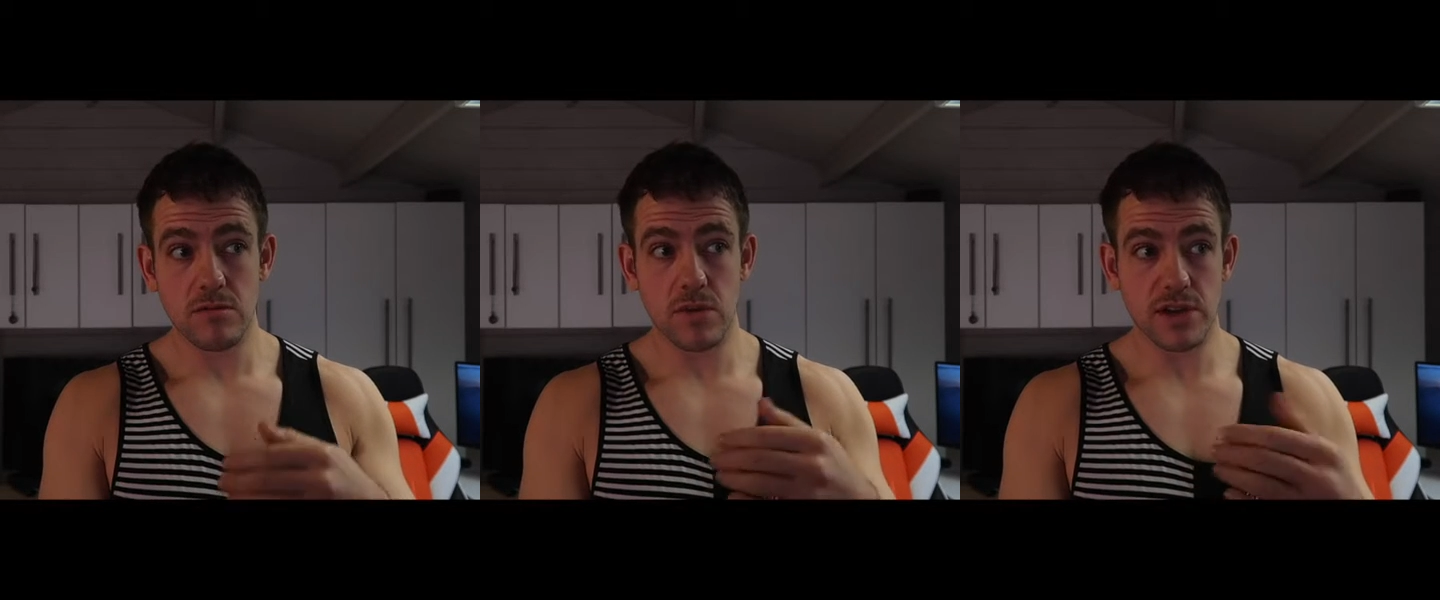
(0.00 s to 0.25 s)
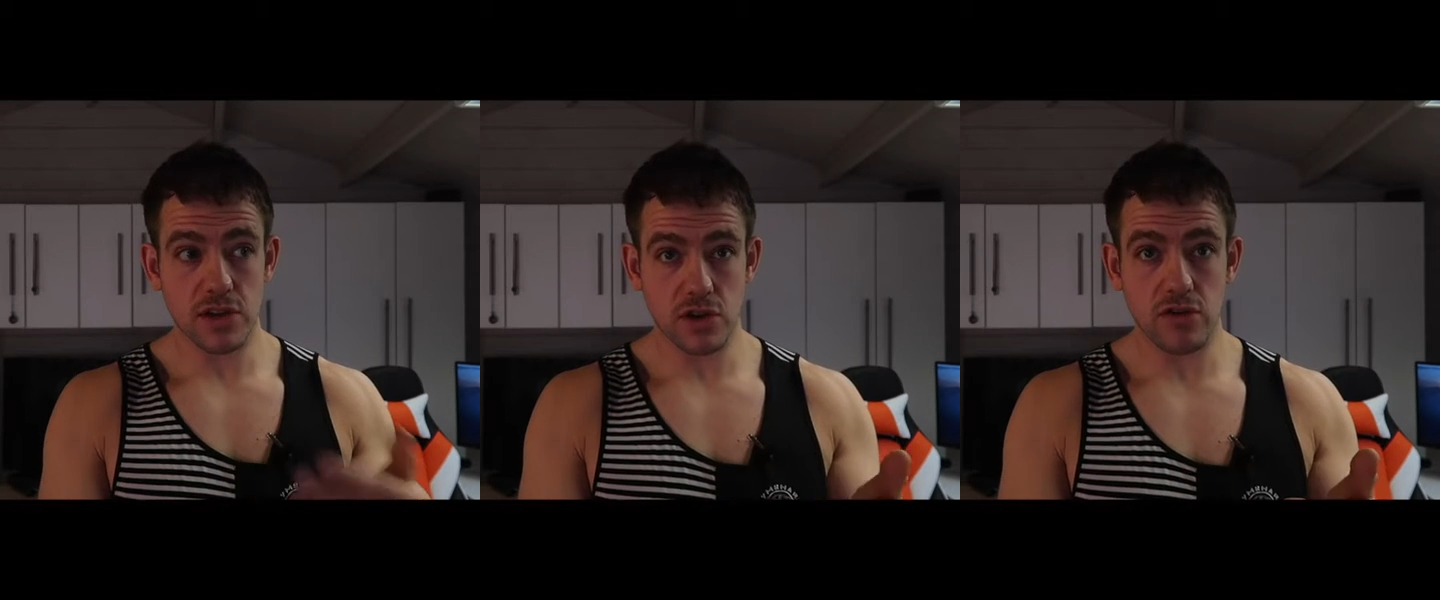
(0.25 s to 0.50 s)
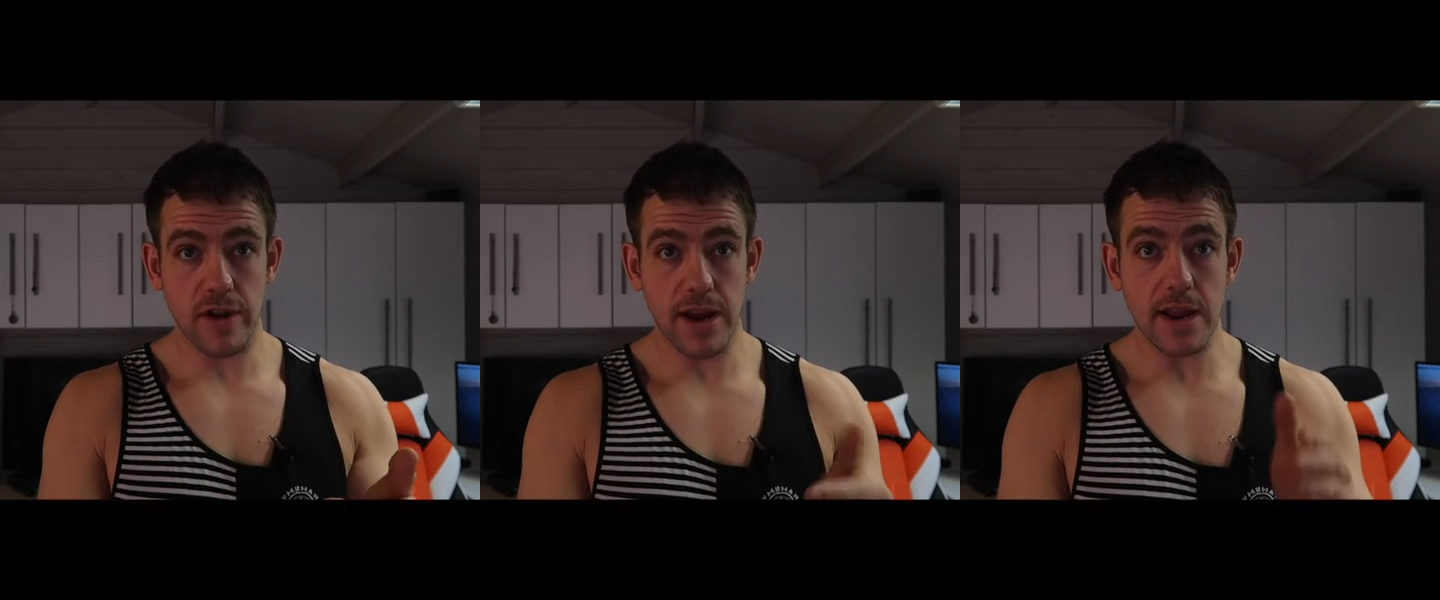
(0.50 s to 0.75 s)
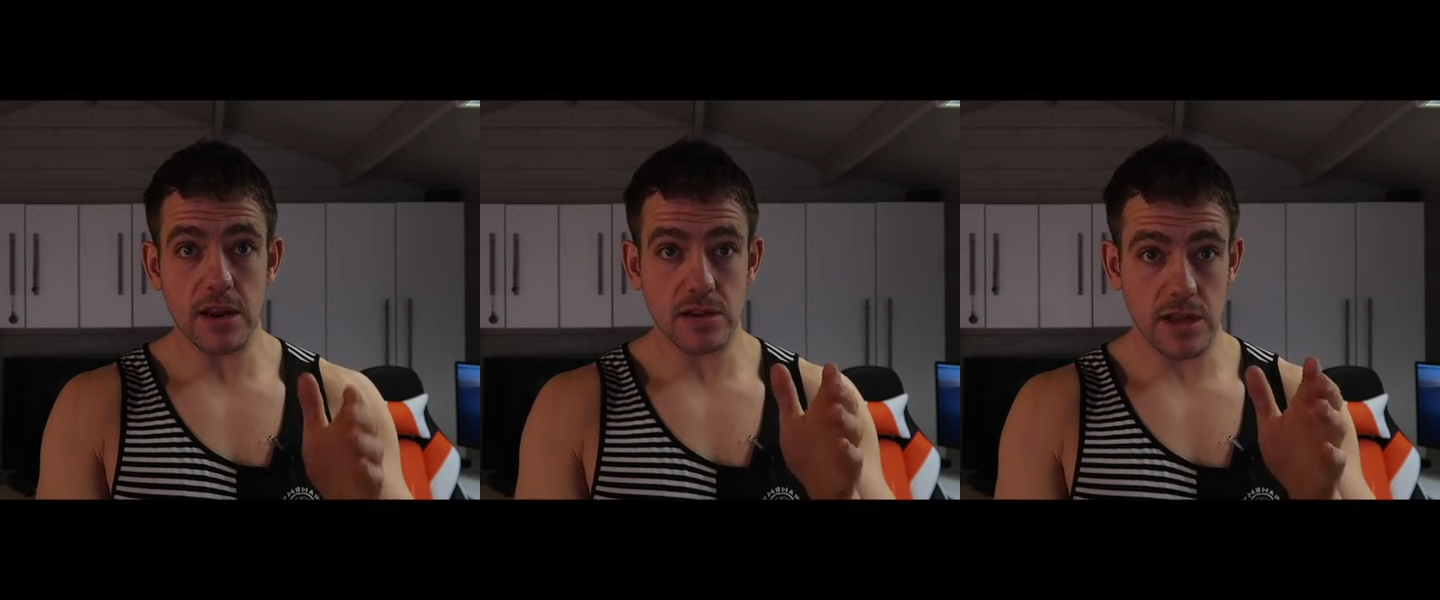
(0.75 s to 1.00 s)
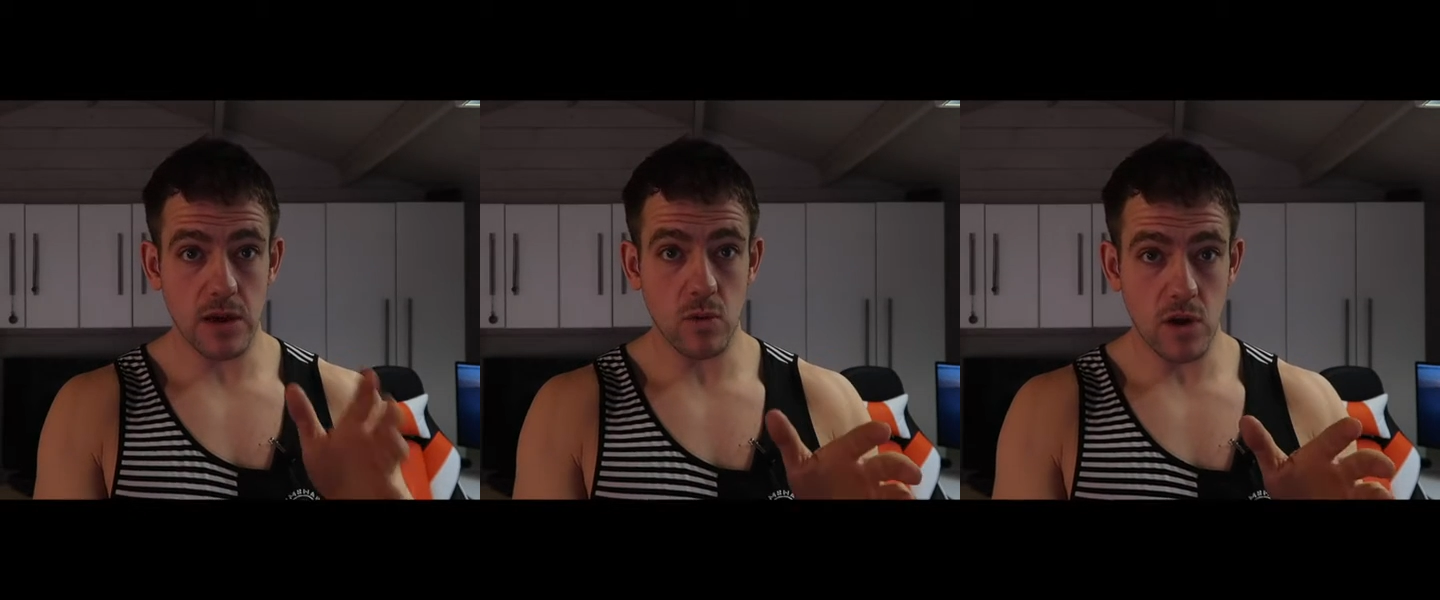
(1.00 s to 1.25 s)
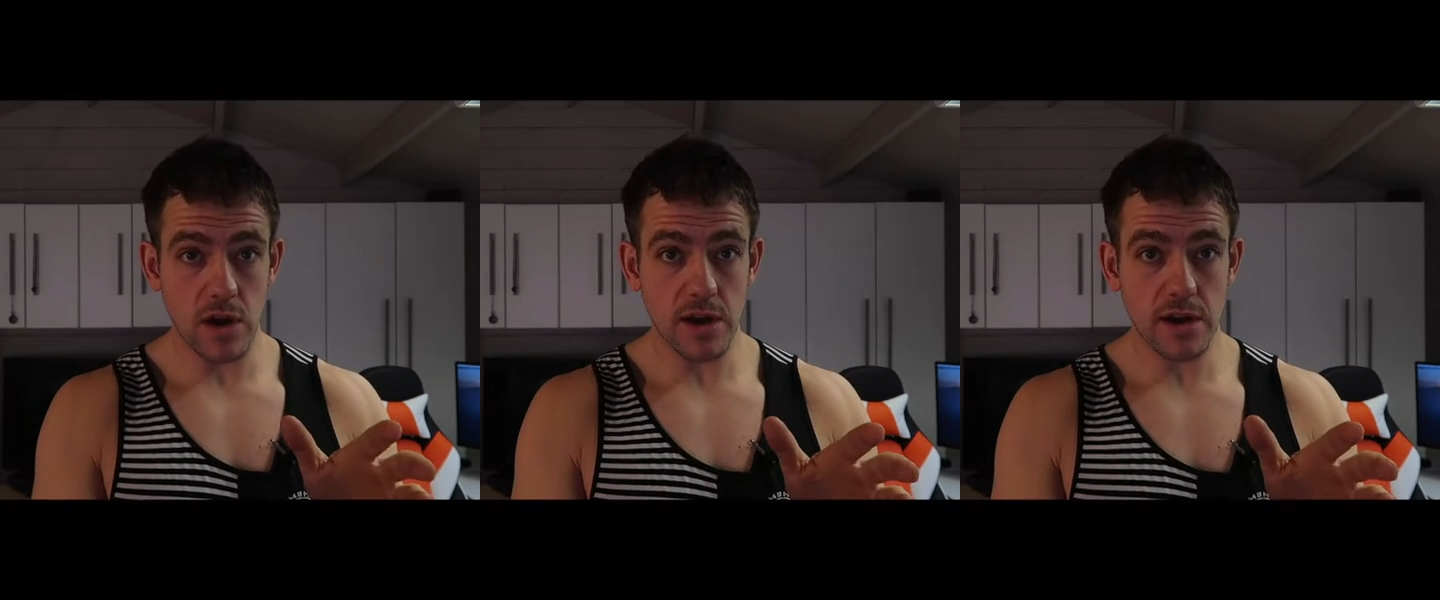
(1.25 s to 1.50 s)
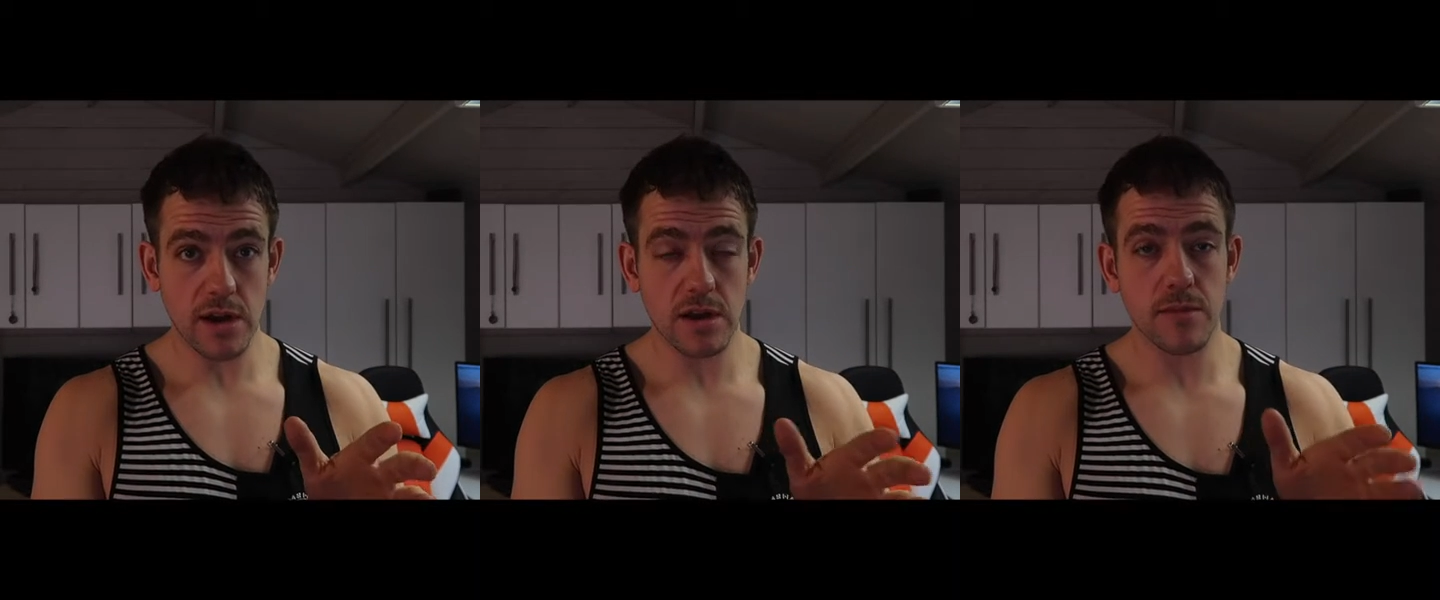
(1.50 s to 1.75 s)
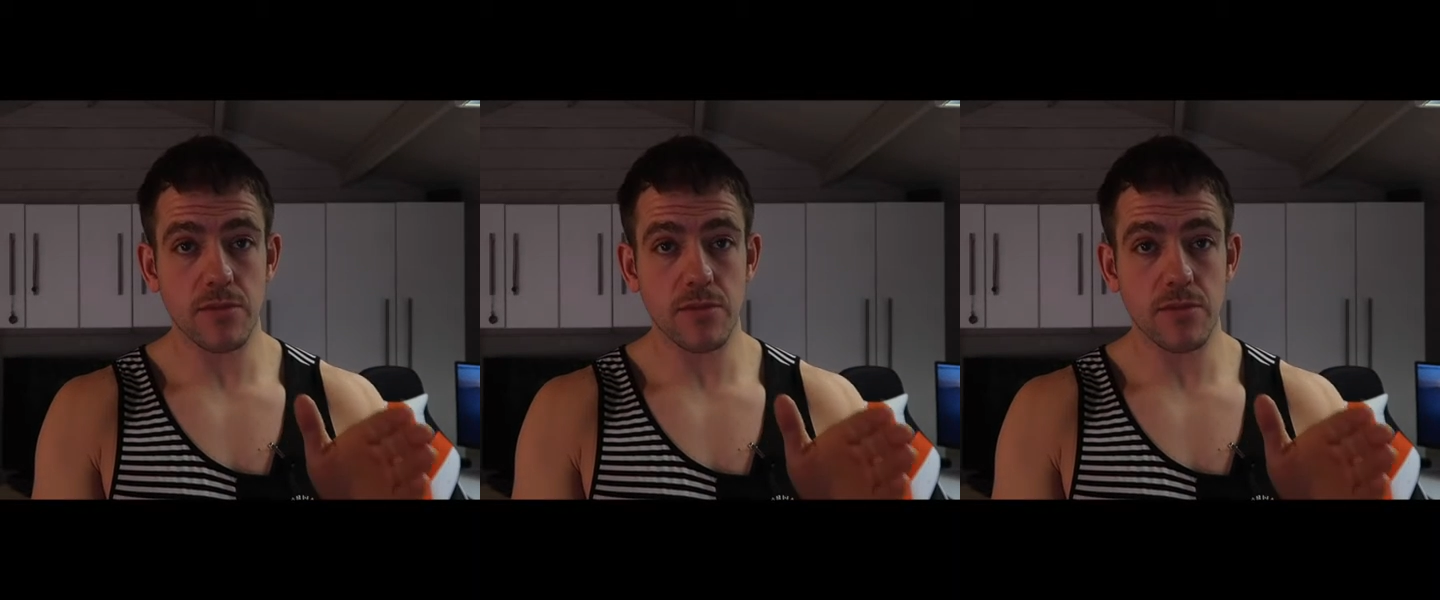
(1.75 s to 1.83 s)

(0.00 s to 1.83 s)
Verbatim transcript: which is great, they work,